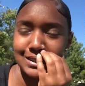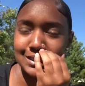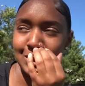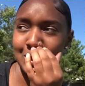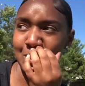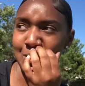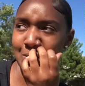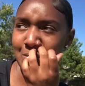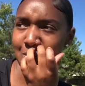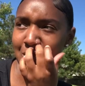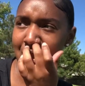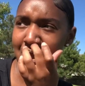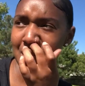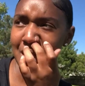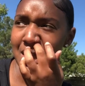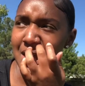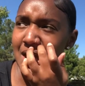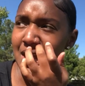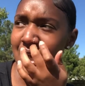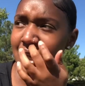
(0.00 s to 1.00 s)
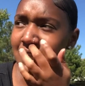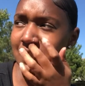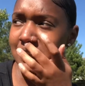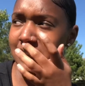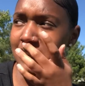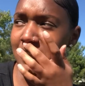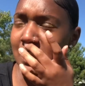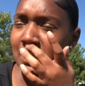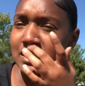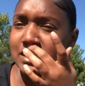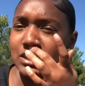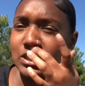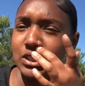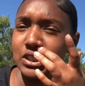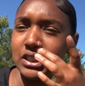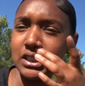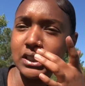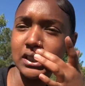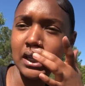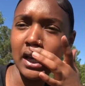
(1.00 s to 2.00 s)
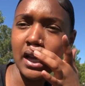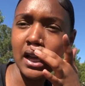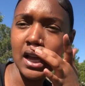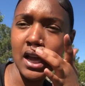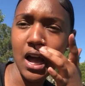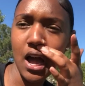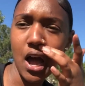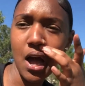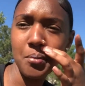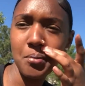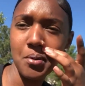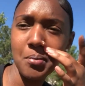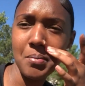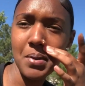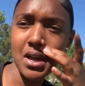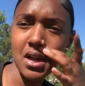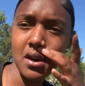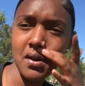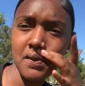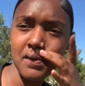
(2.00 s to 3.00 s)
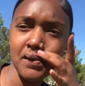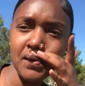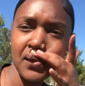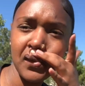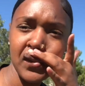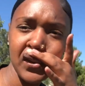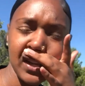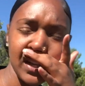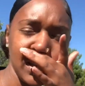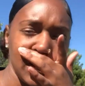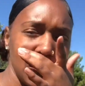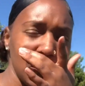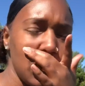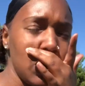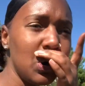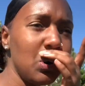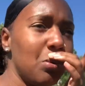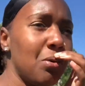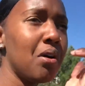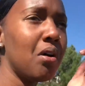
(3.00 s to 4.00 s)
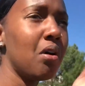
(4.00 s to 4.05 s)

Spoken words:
So yeah, so today I'm gonna make a video